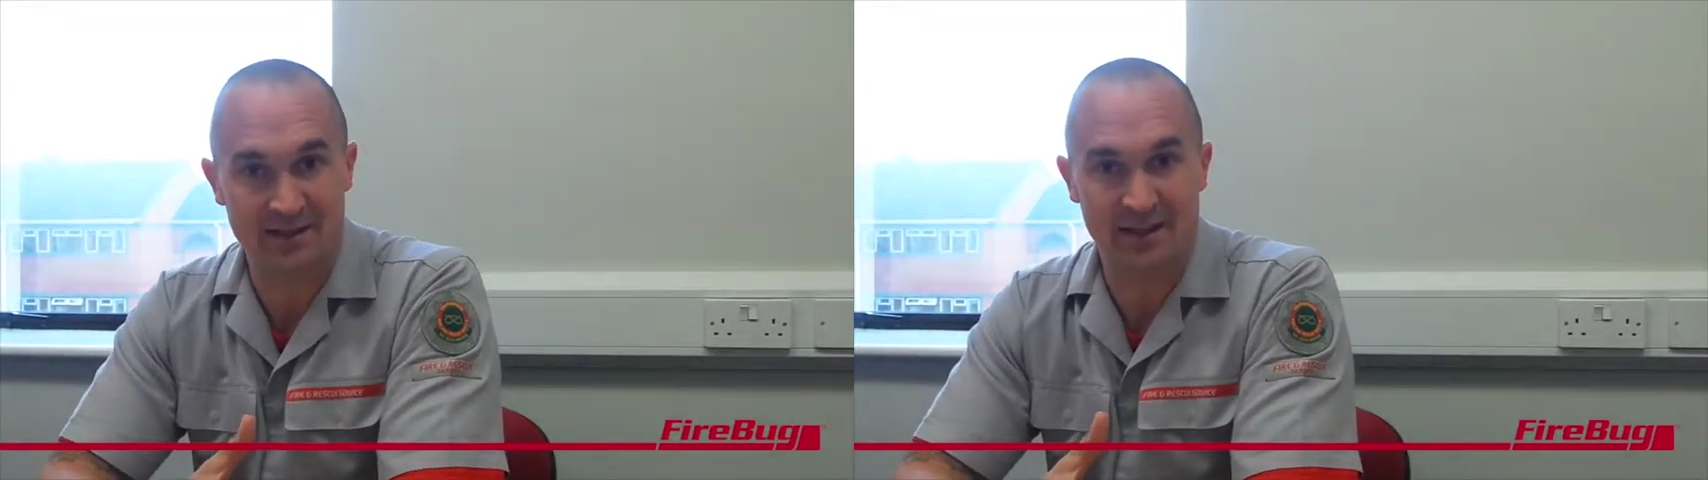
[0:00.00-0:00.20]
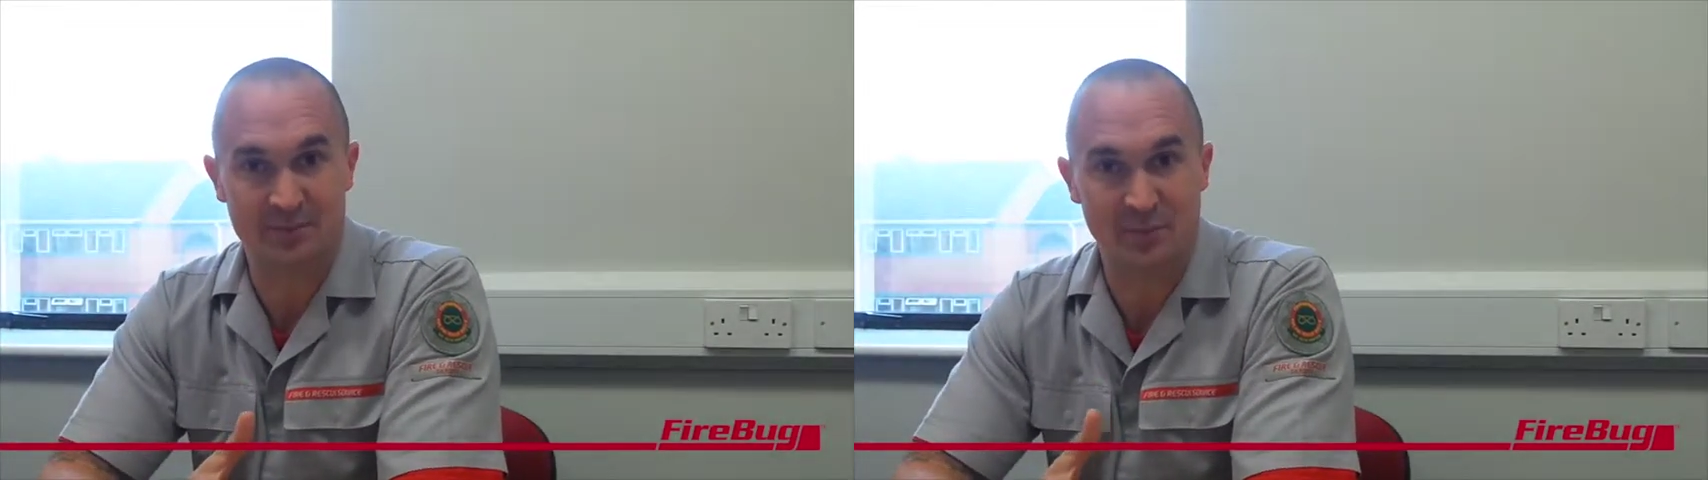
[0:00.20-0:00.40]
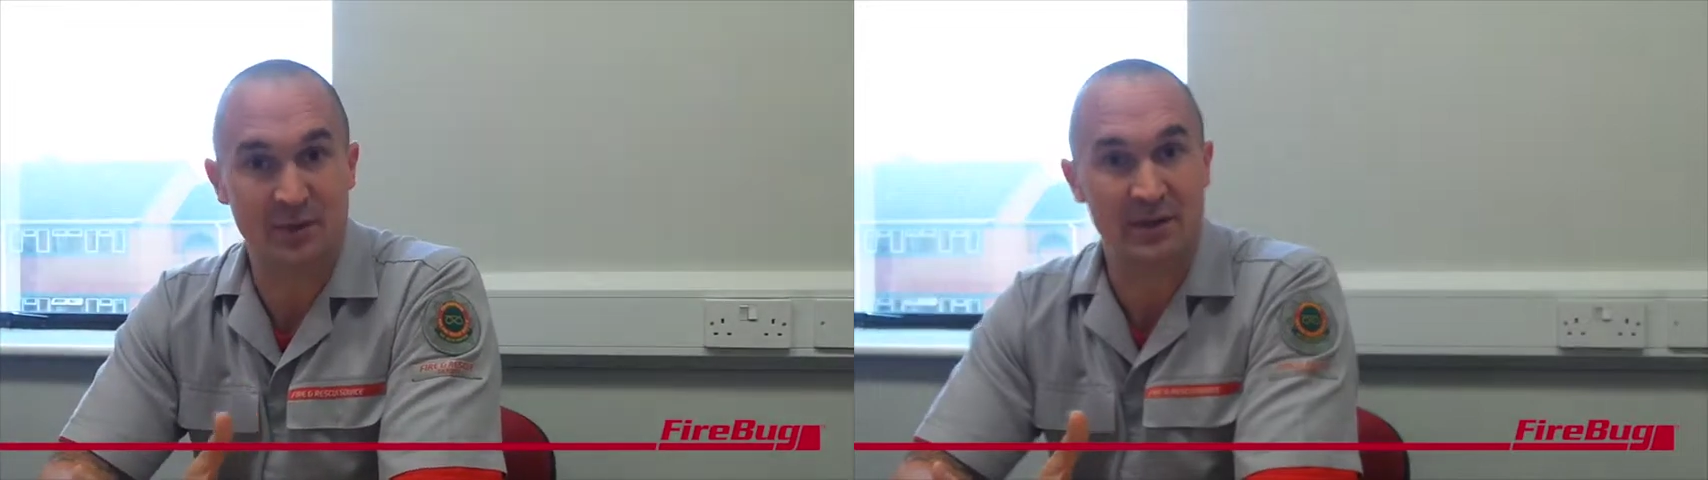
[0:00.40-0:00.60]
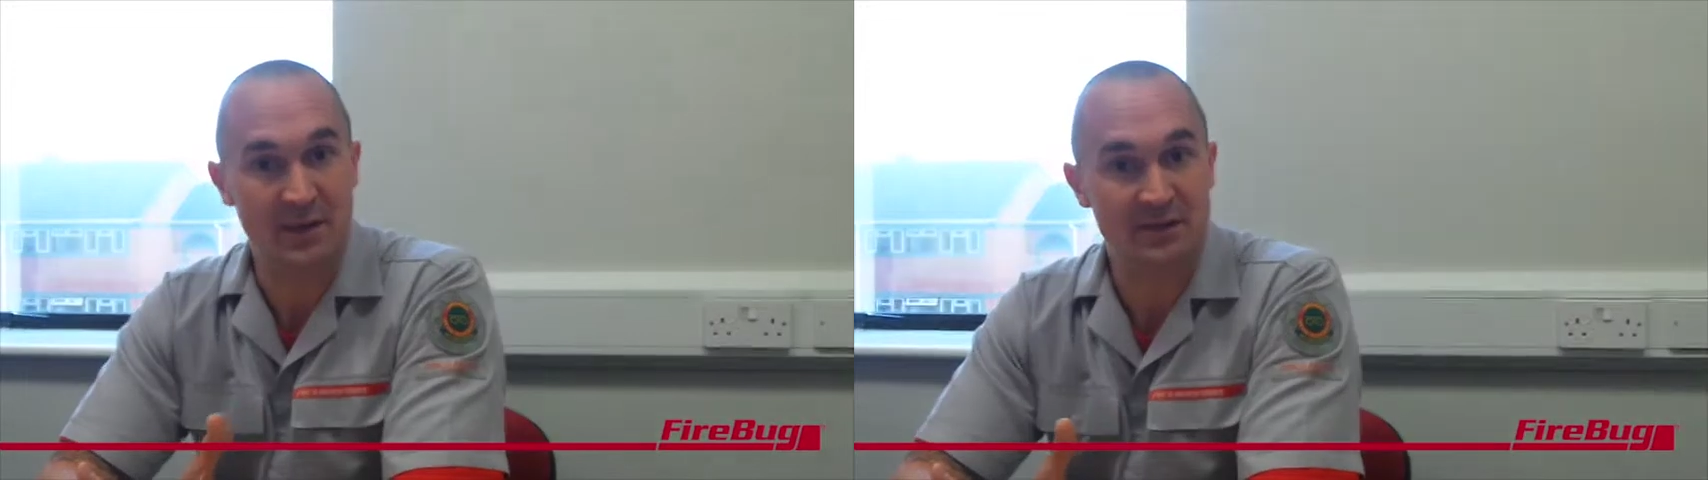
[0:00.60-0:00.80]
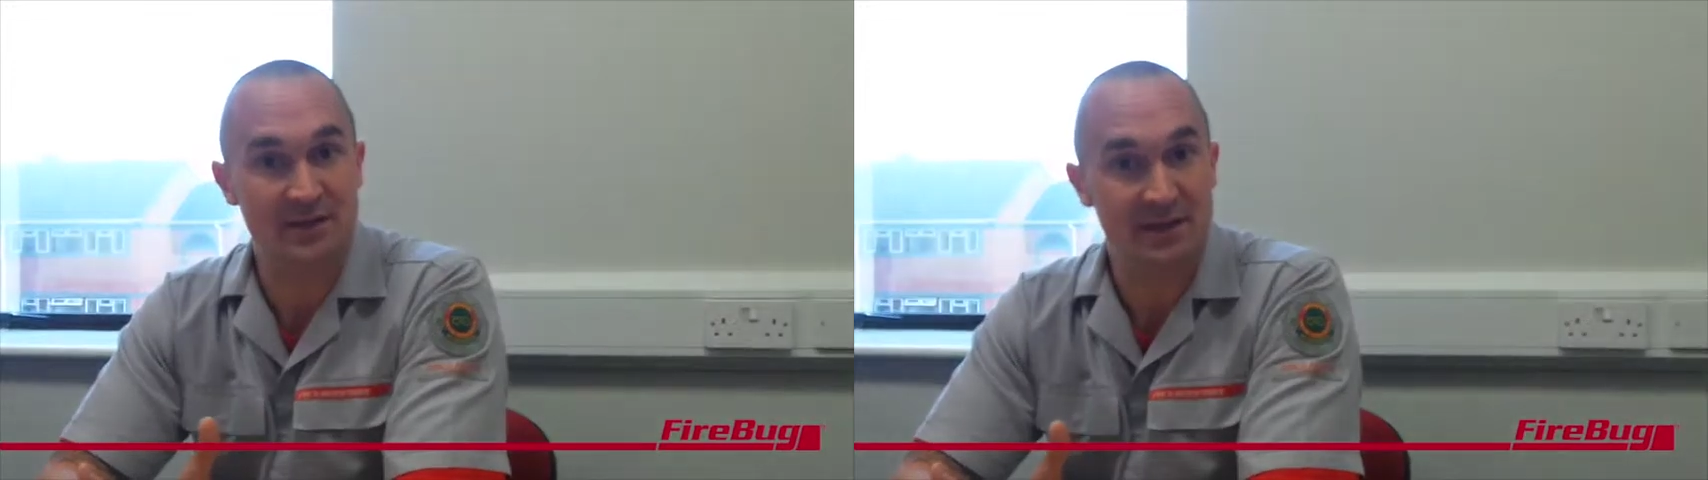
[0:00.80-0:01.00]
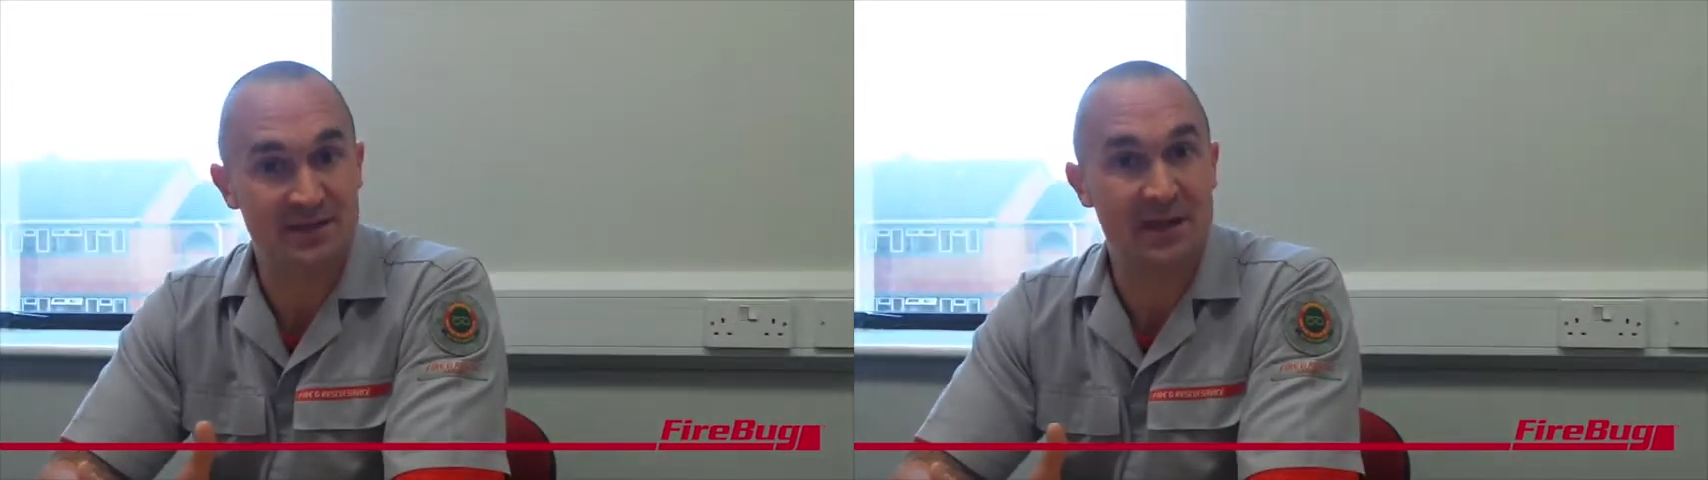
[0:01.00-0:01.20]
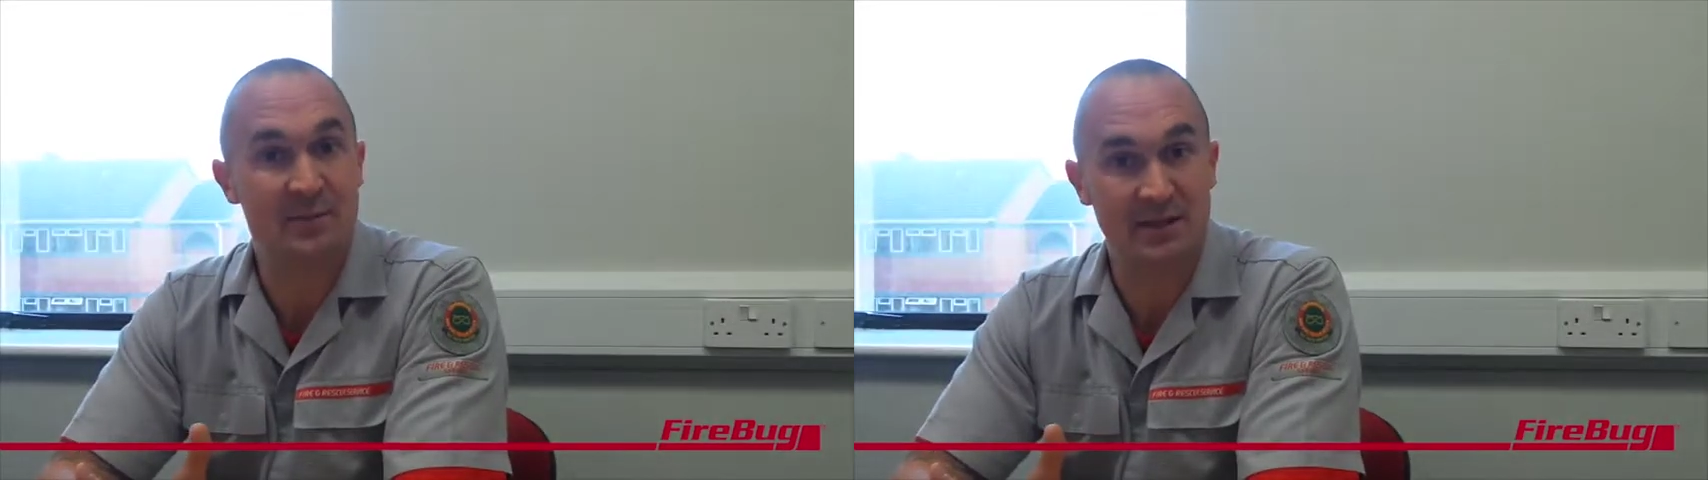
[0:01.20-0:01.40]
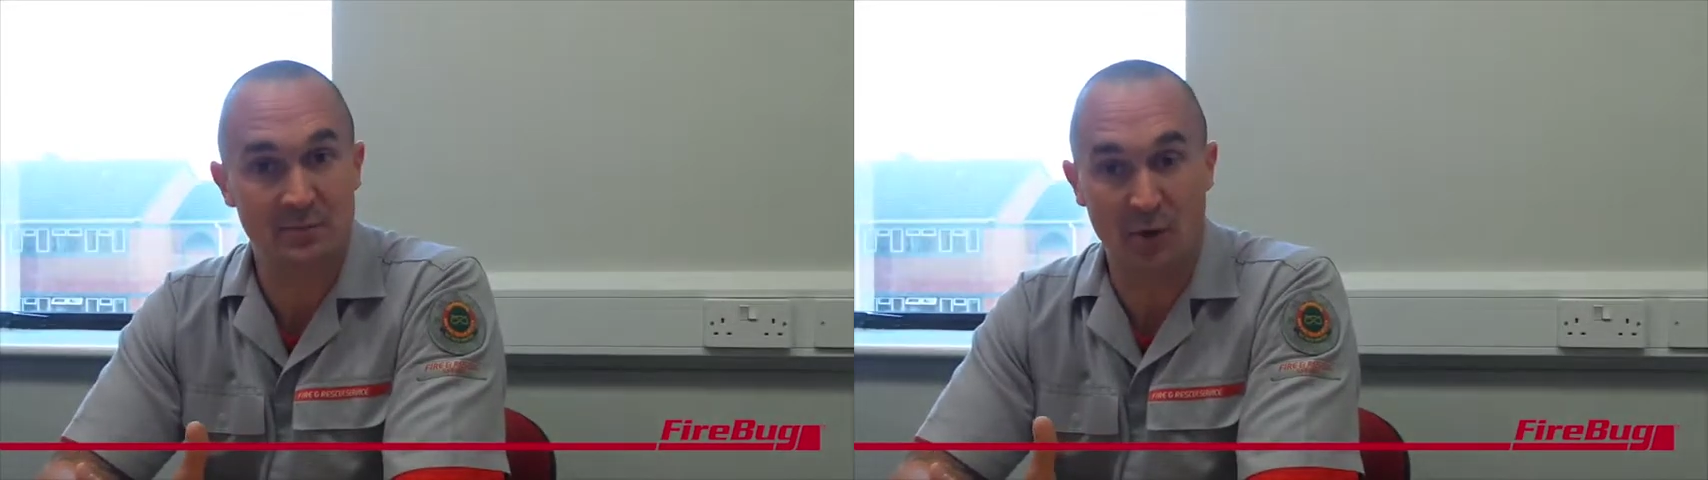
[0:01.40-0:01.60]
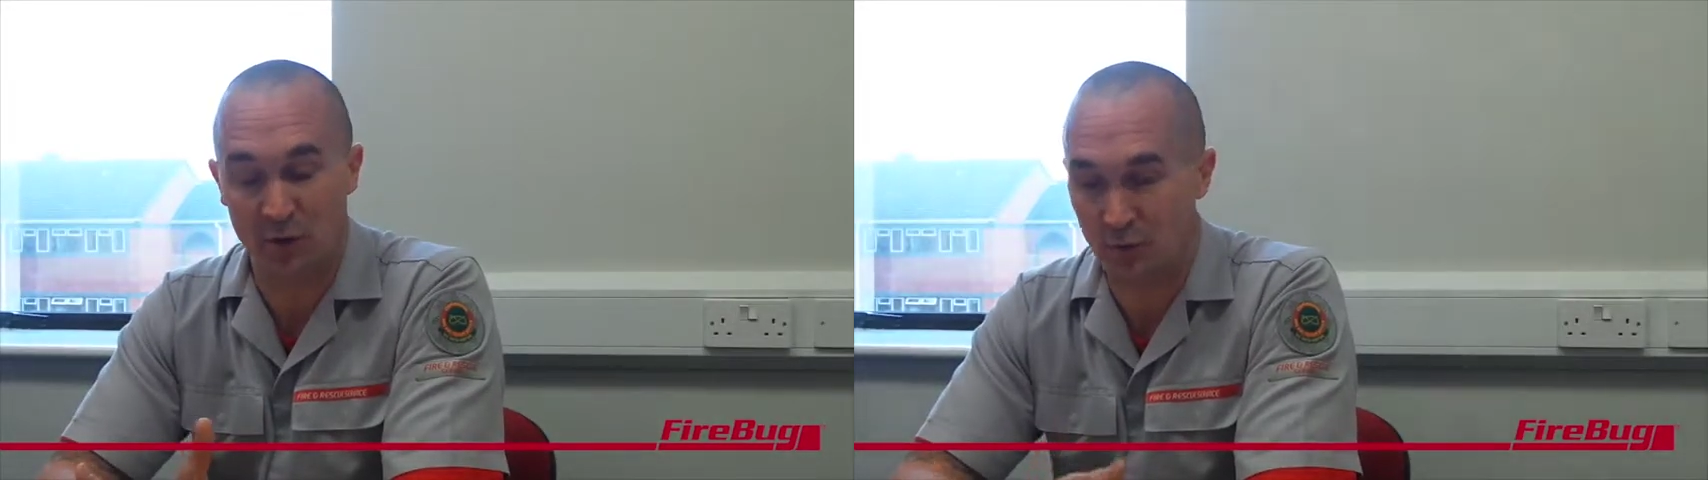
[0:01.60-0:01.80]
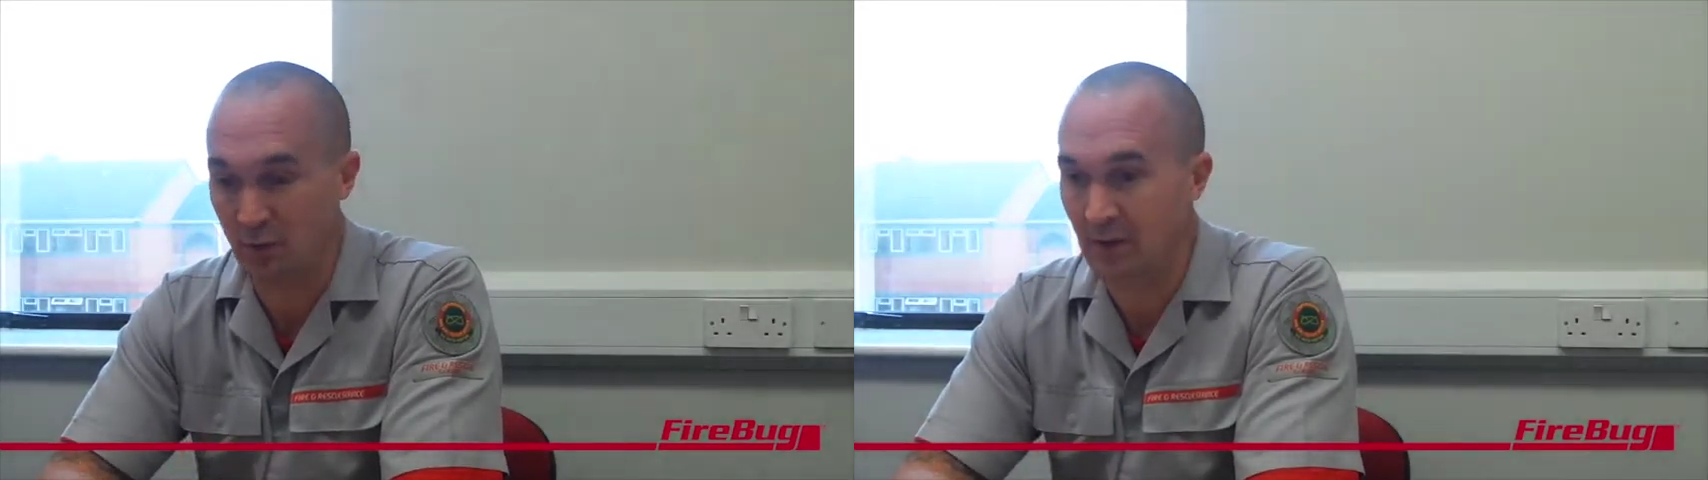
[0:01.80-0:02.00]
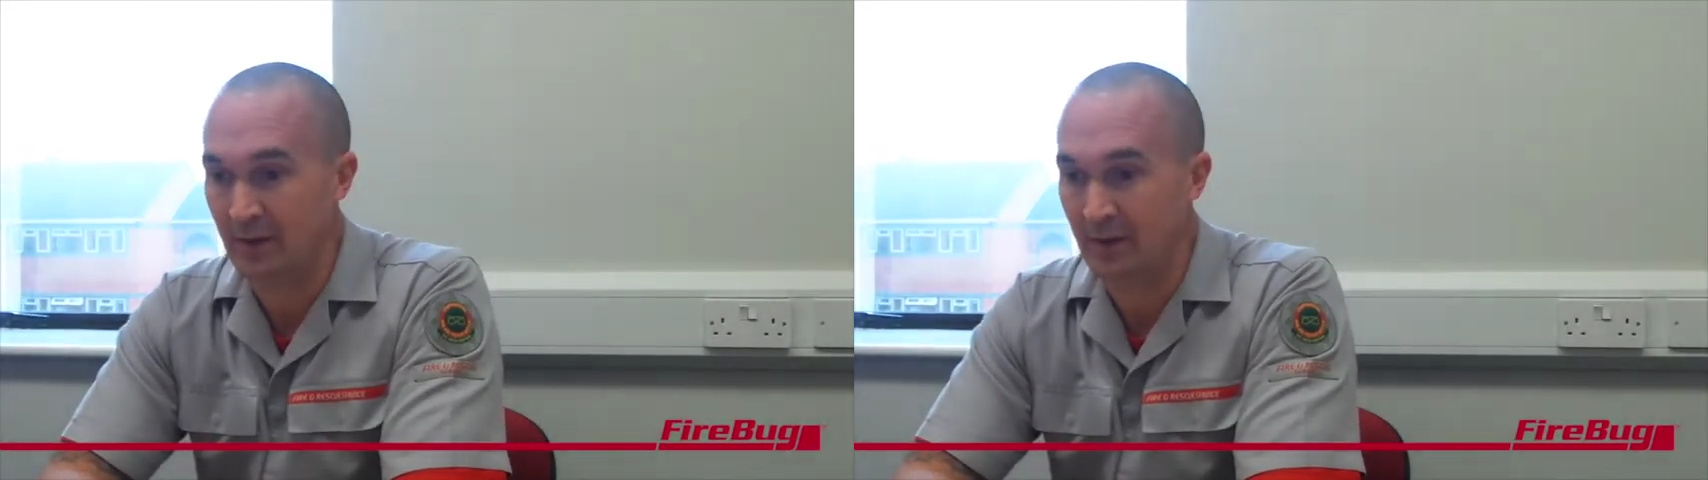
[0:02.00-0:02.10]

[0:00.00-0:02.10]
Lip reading: that's pretty much the accepted model